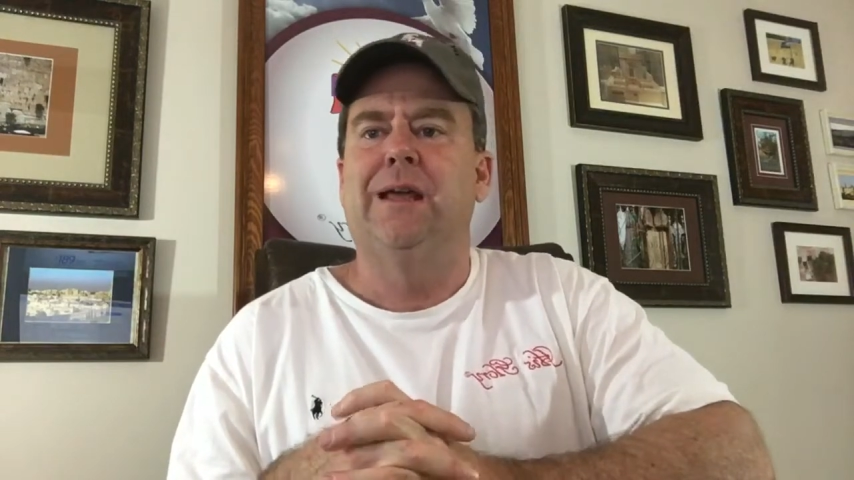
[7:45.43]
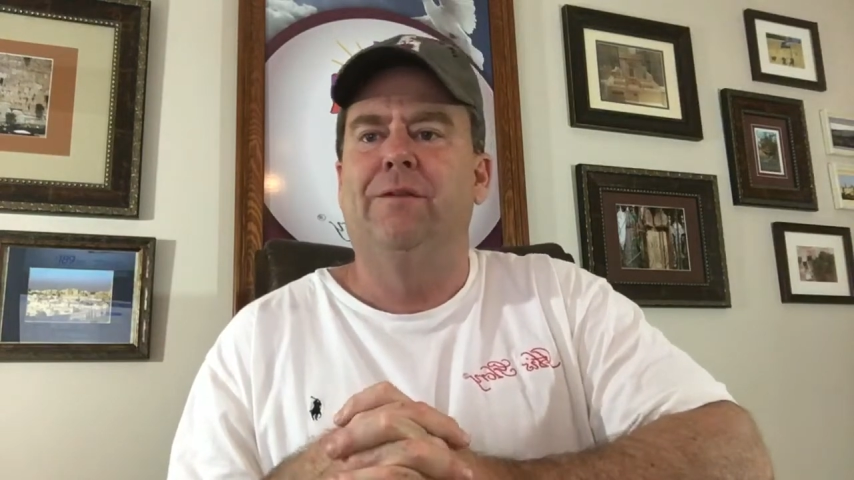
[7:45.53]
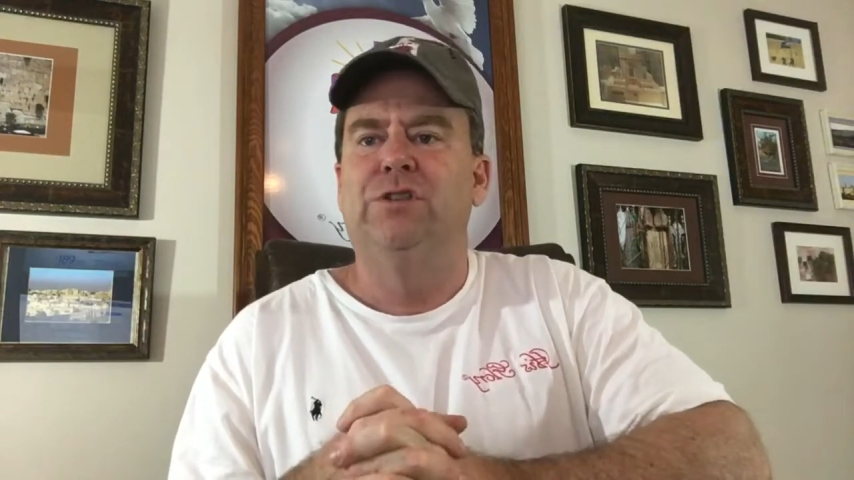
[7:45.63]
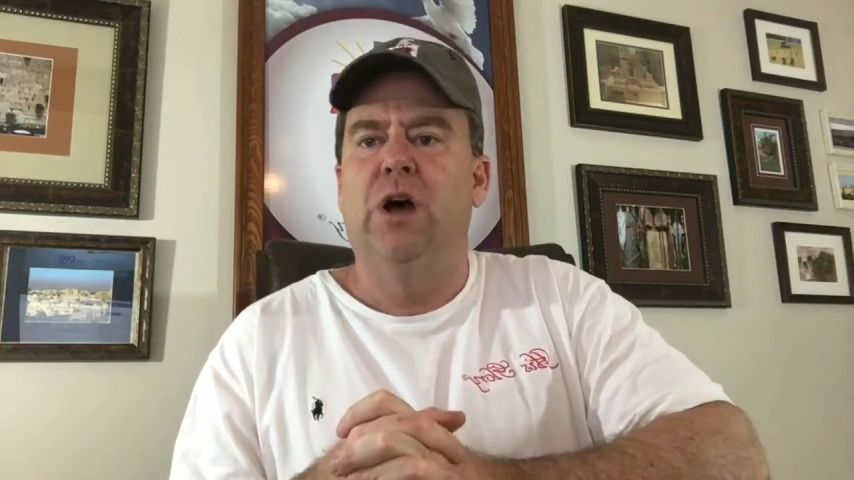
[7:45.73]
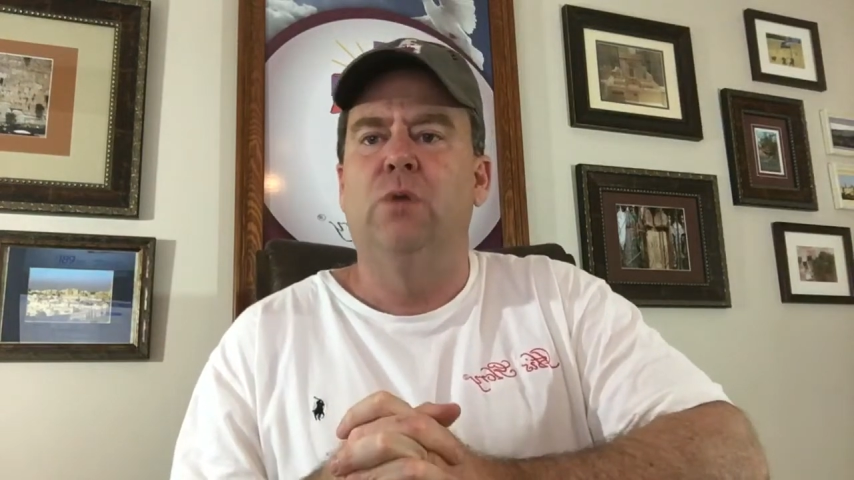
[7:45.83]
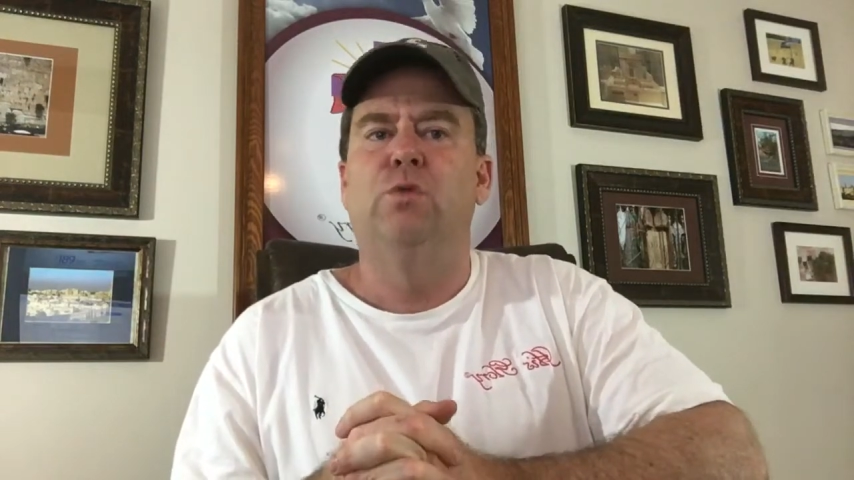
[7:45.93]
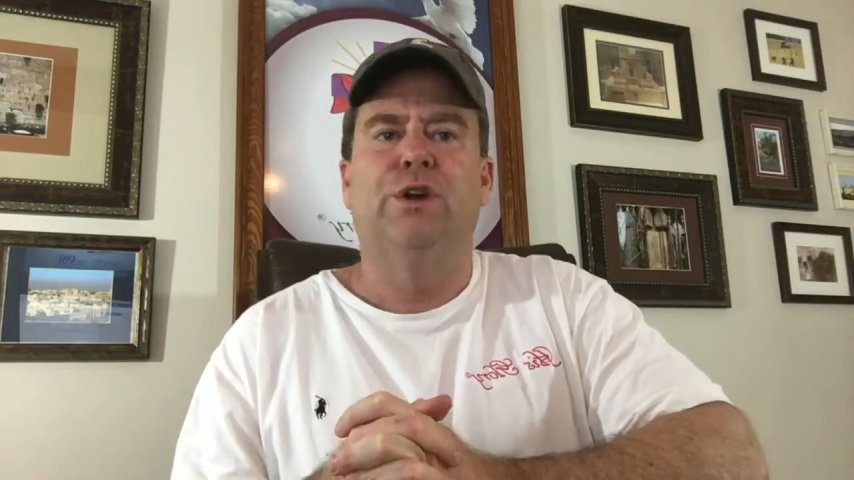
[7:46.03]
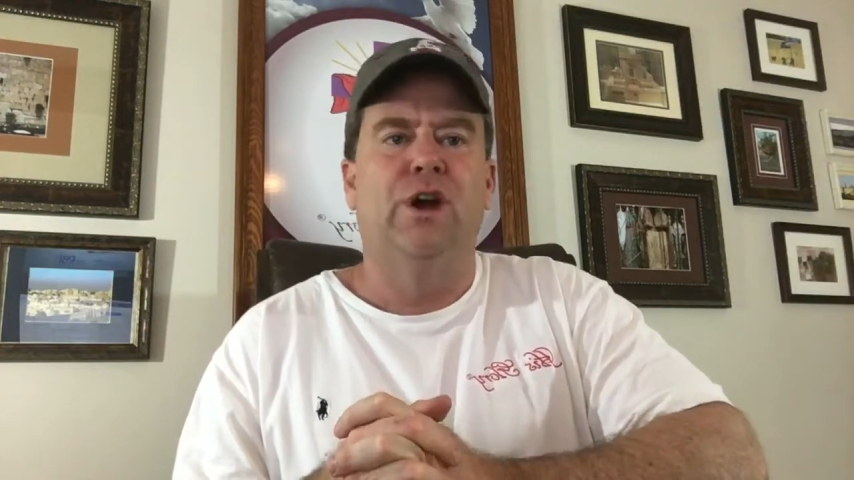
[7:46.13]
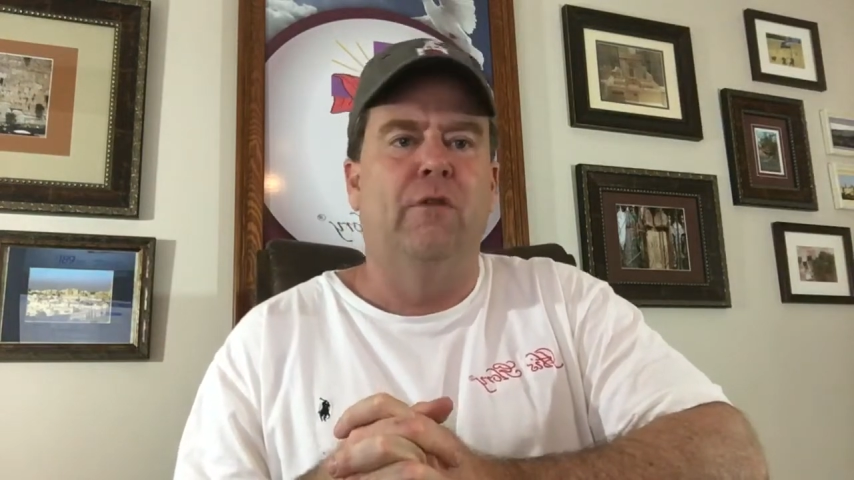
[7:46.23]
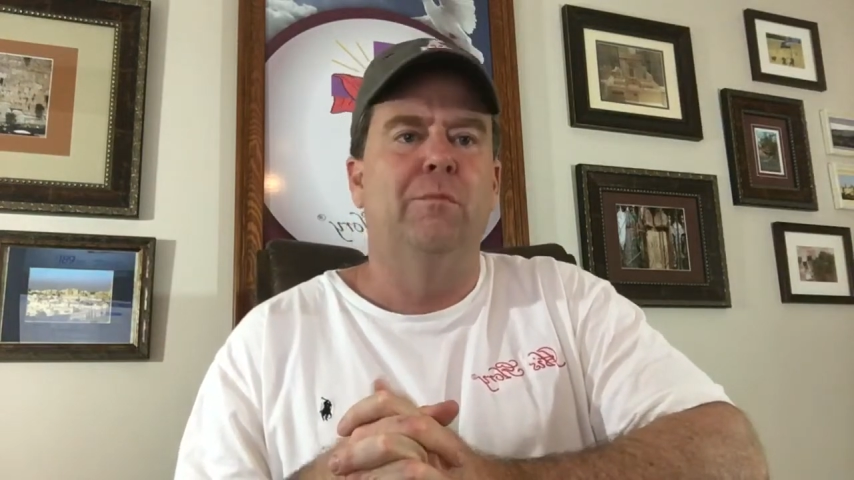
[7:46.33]
have done with the
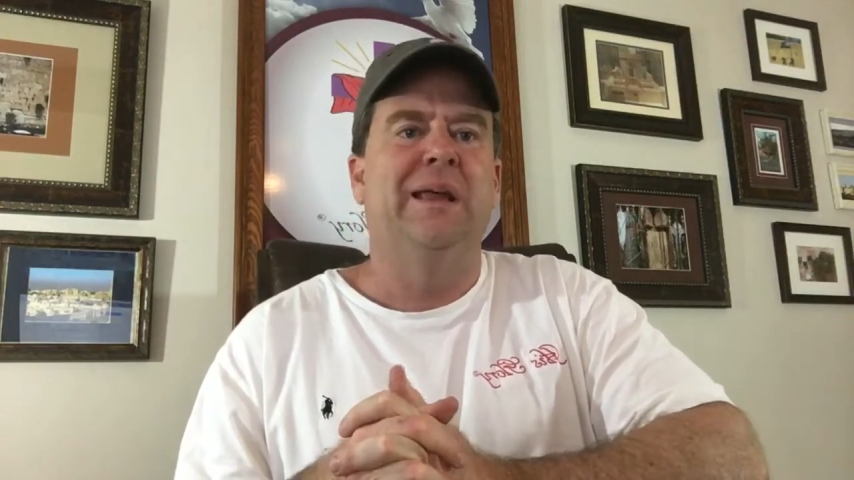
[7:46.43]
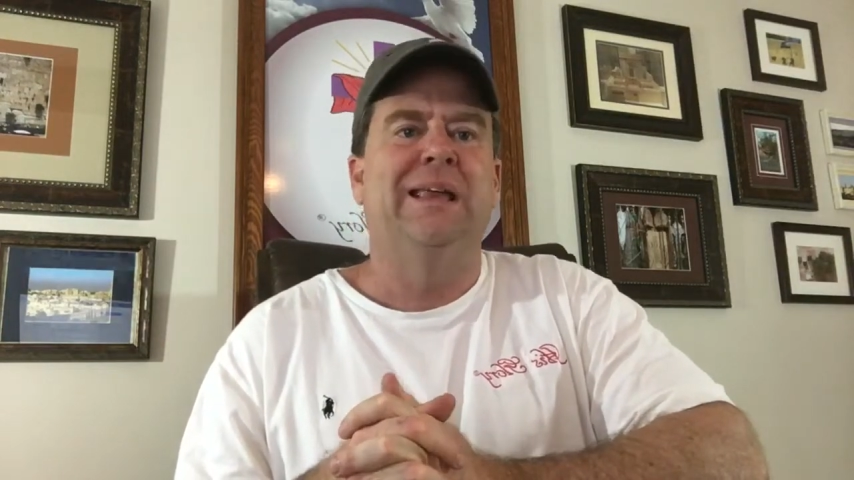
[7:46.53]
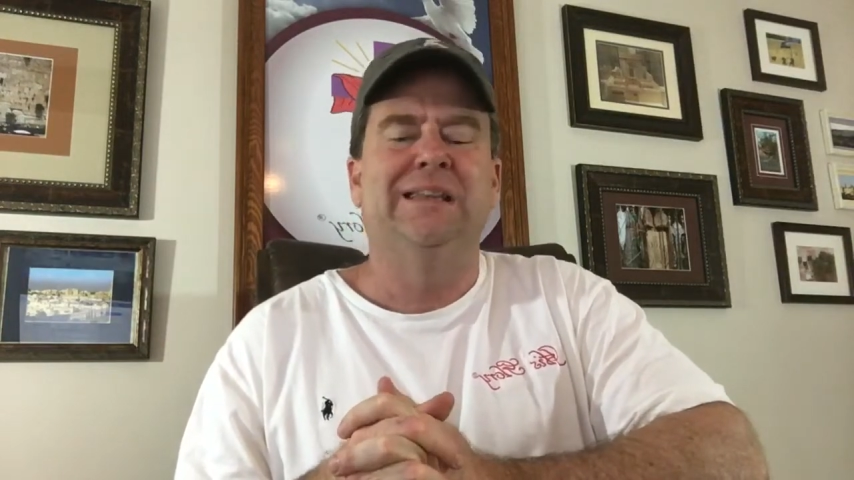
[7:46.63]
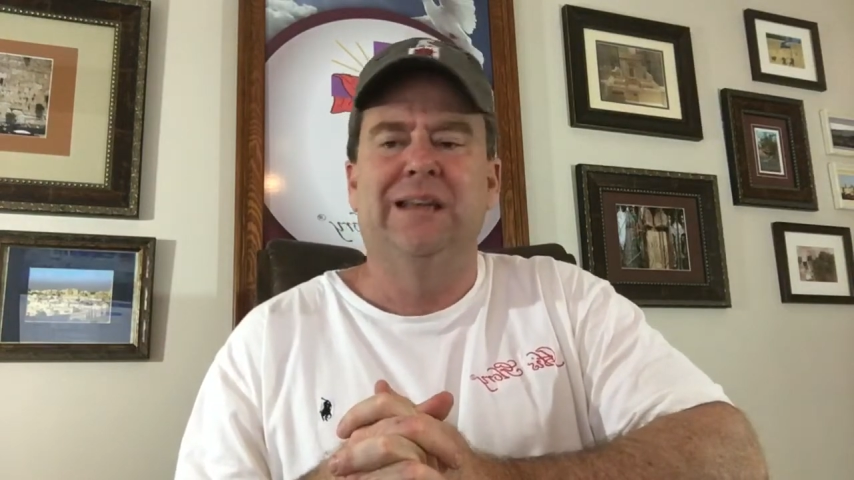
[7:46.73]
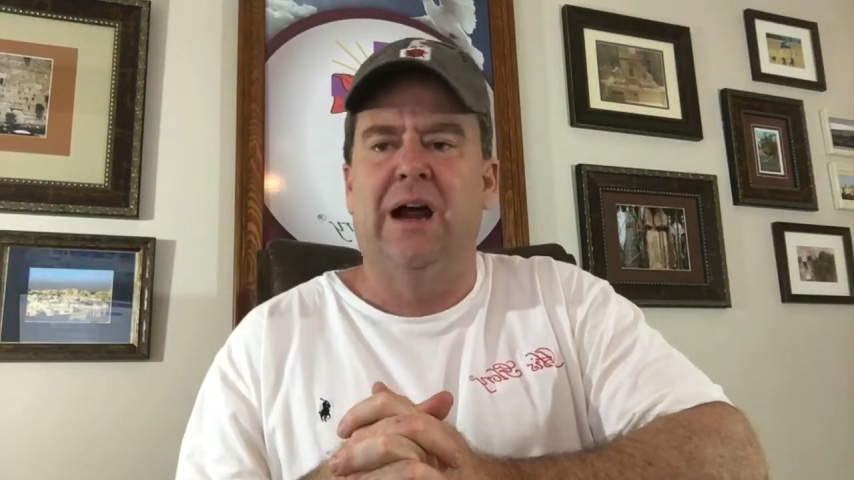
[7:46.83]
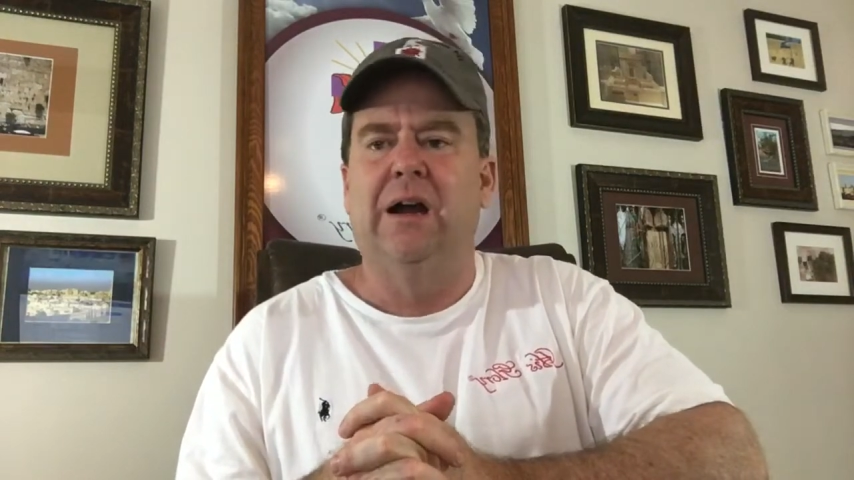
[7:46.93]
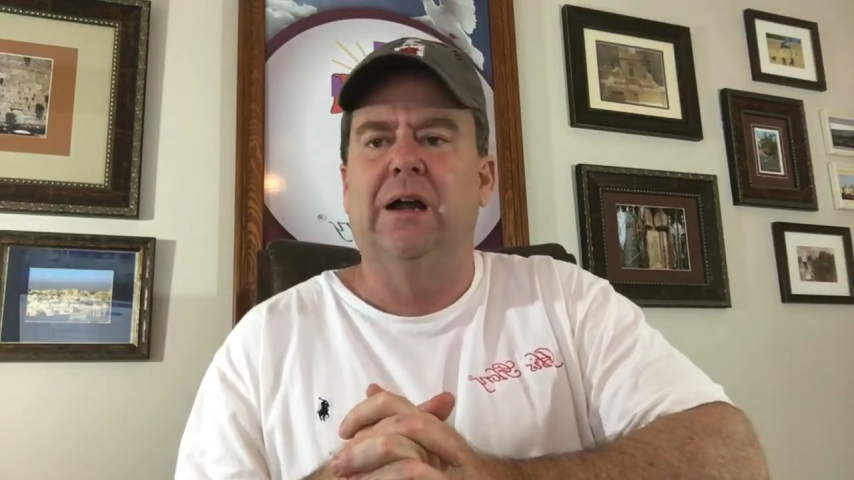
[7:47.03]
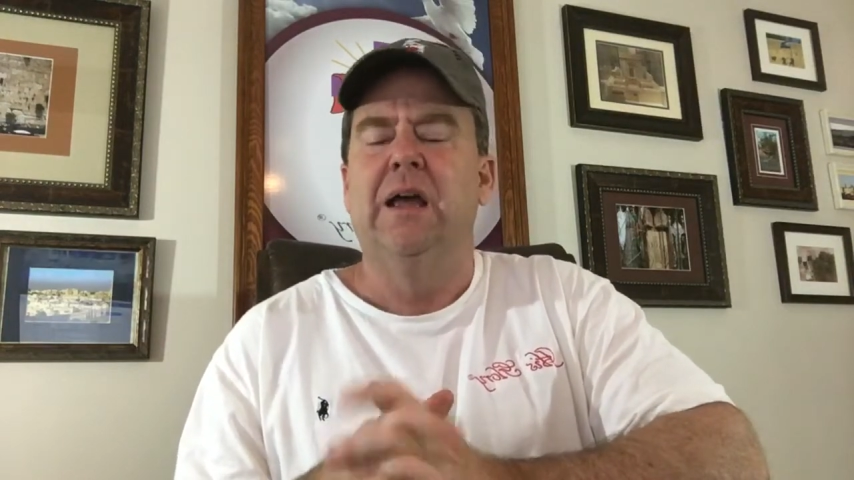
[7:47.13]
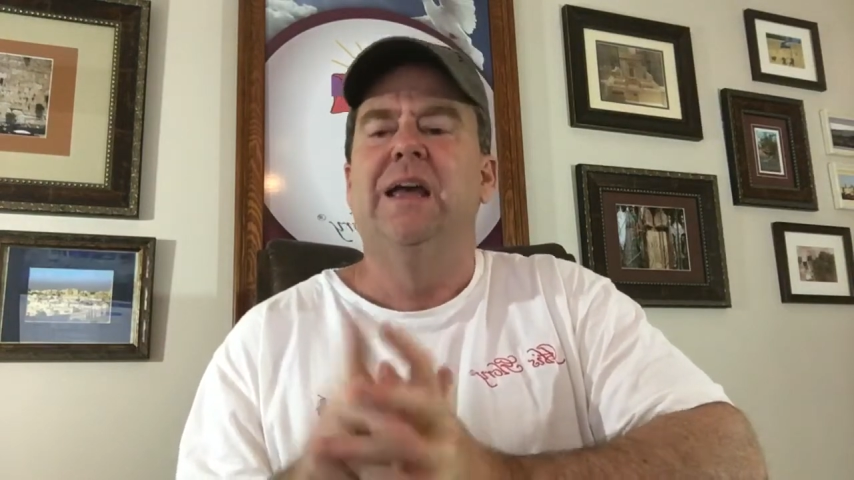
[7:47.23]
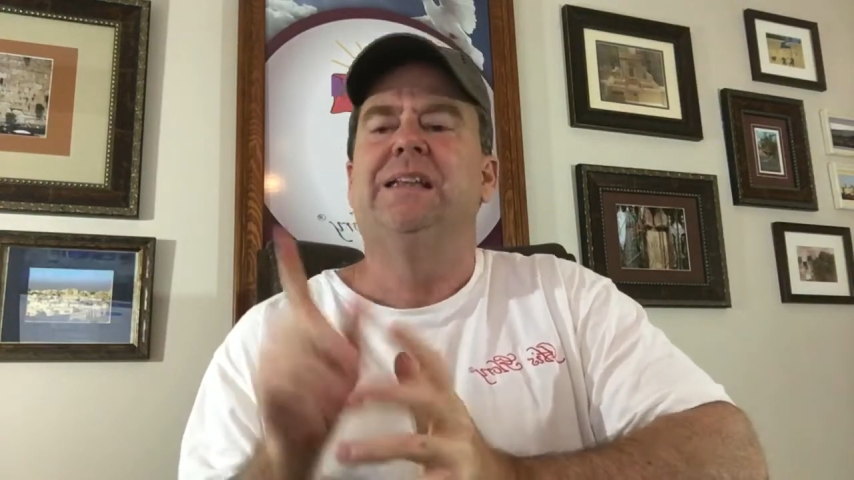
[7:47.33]
government in dark